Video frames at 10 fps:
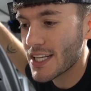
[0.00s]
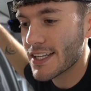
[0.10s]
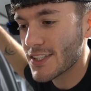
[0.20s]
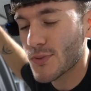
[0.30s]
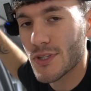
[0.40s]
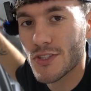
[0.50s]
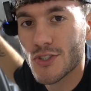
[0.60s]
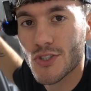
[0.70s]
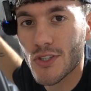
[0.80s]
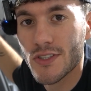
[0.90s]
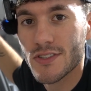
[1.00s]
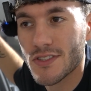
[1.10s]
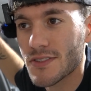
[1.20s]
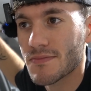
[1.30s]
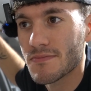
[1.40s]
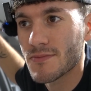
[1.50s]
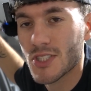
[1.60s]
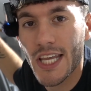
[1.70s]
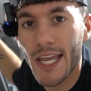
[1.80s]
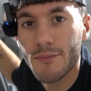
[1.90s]
and that's with insurance
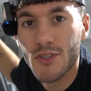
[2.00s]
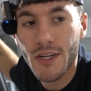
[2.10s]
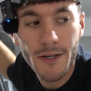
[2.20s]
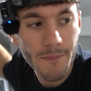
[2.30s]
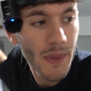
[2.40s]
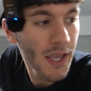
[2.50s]
scams there.